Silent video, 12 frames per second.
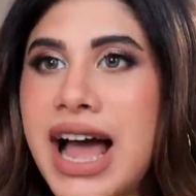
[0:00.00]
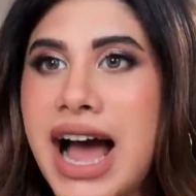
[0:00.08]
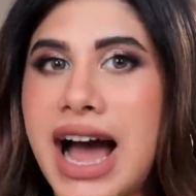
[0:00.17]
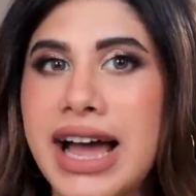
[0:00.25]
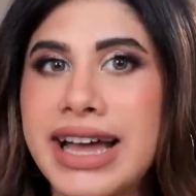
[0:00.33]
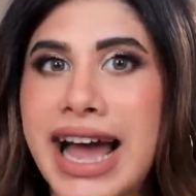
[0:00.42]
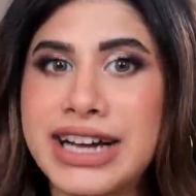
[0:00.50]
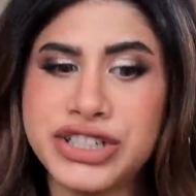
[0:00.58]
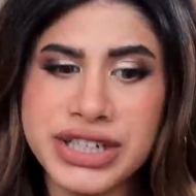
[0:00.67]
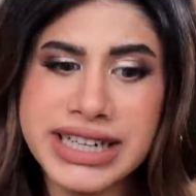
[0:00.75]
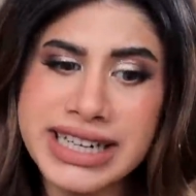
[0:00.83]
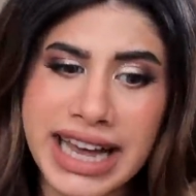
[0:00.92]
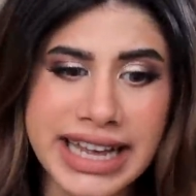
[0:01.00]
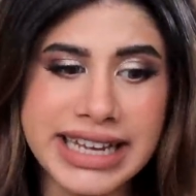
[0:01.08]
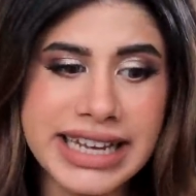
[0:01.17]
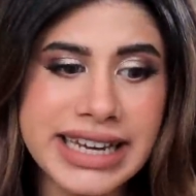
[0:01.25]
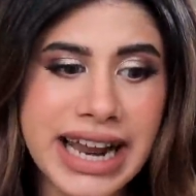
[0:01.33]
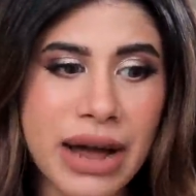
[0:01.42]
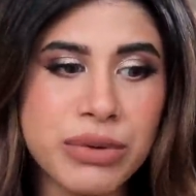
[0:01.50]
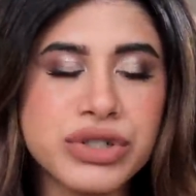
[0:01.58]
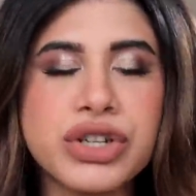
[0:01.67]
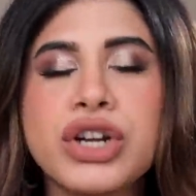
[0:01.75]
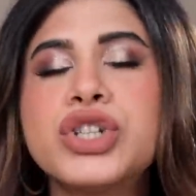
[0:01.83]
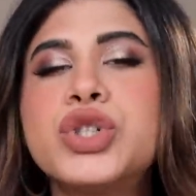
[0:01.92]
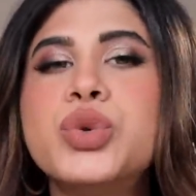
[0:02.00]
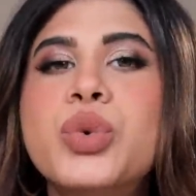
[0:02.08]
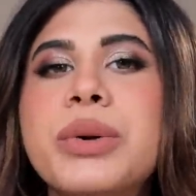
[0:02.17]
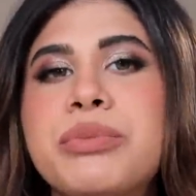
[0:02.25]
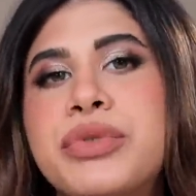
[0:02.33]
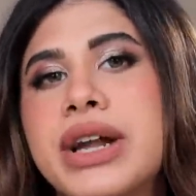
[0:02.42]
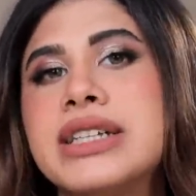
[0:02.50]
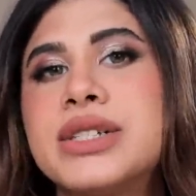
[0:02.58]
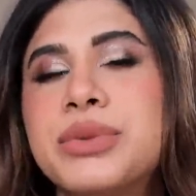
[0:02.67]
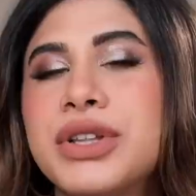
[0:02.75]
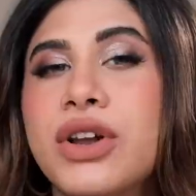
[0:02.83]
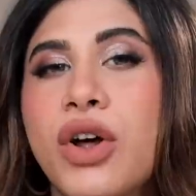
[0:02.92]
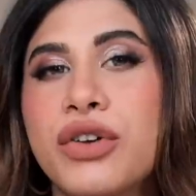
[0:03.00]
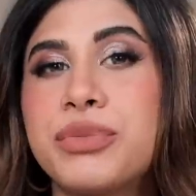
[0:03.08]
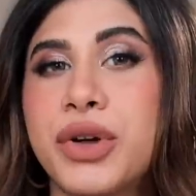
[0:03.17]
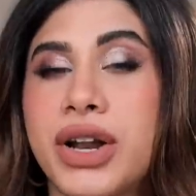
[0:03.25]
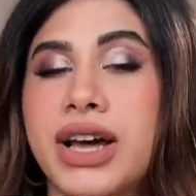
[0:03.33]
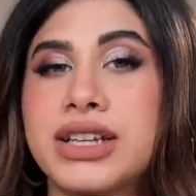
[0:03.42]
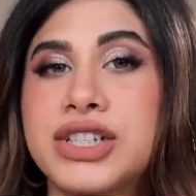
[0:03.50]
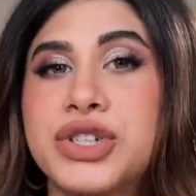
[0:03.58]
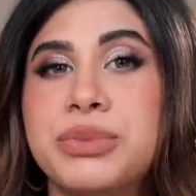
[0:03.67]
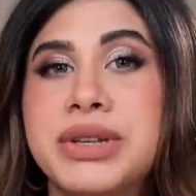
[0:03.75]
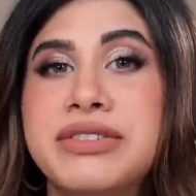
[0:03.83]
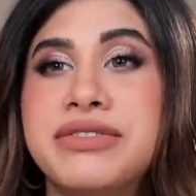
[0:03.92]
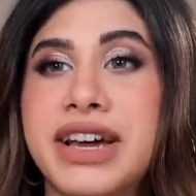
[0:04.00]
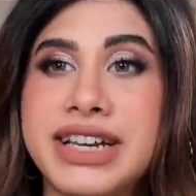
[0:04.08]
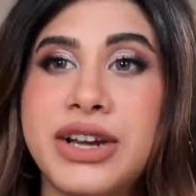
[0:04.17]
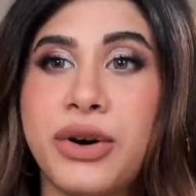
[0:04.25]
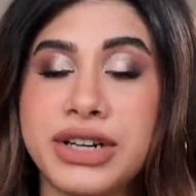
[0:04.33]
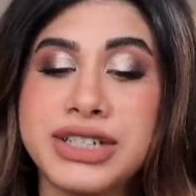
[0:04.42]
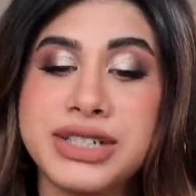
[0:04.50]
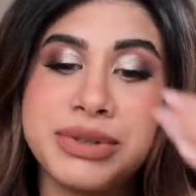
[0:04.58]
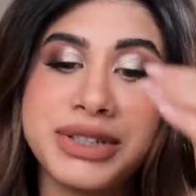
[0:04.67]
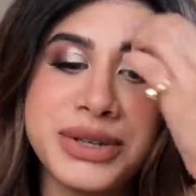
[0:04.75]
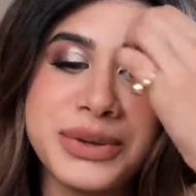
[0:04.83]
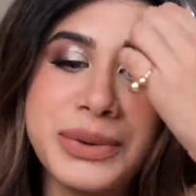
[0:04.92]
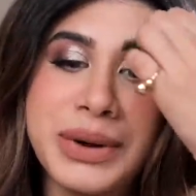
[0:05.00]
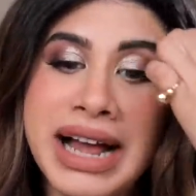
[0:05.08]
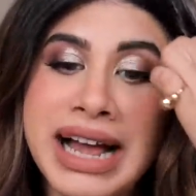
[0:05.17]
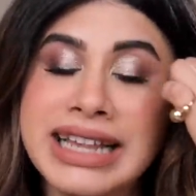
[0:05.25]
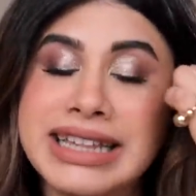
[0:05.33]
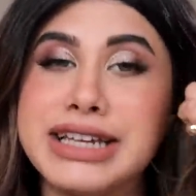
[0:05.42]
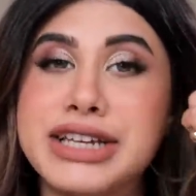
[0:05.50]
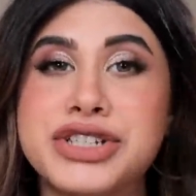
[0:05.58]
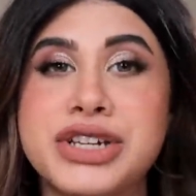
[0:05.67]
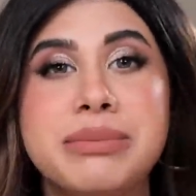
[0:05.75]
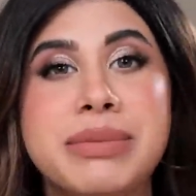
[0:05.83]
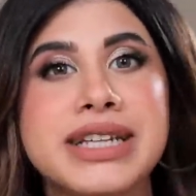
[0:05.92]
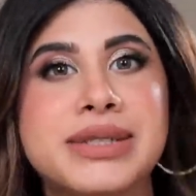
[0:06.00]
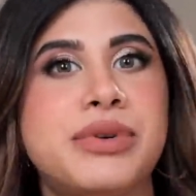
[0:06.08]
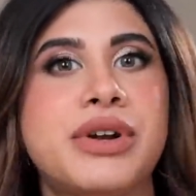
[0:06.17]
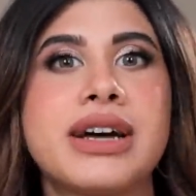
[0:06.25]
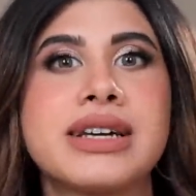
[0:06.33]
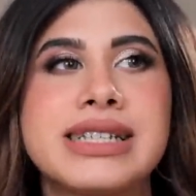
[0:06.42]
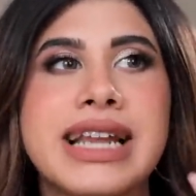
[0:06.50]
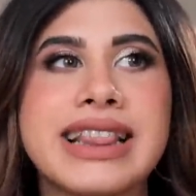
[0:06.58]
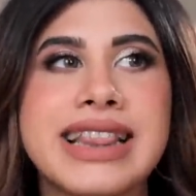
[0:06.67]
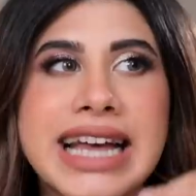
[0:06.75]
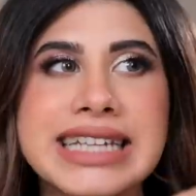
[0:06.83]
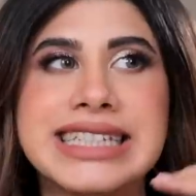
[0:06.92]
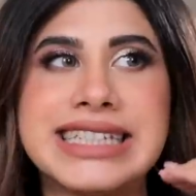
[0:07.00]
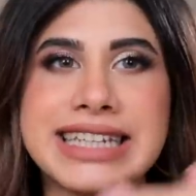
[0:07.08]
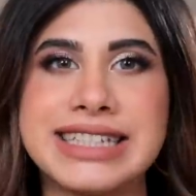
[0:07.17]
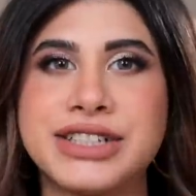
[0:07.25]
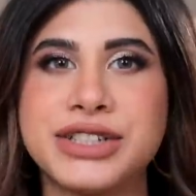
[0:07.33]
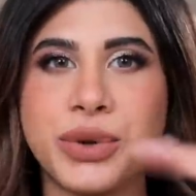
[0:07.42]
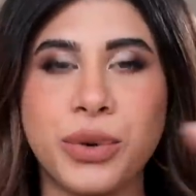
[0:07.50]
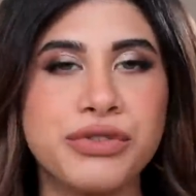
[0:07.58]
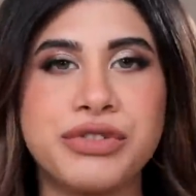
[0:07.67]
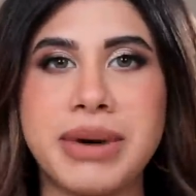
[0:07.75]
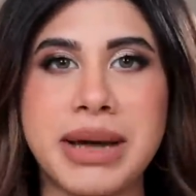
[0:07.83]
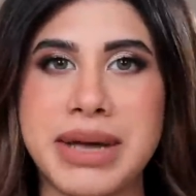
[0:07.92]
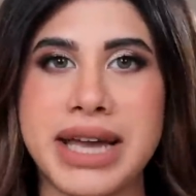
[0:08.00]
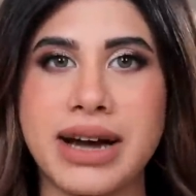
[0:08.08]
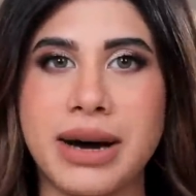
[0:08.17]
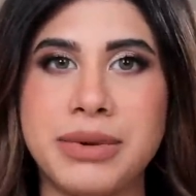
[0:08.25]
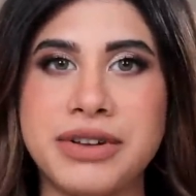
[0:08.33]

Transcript: I actually like it. I was not too impressed with a lot of products, to be very honest with you. The initial base products, like, that sets the tone for my makeup.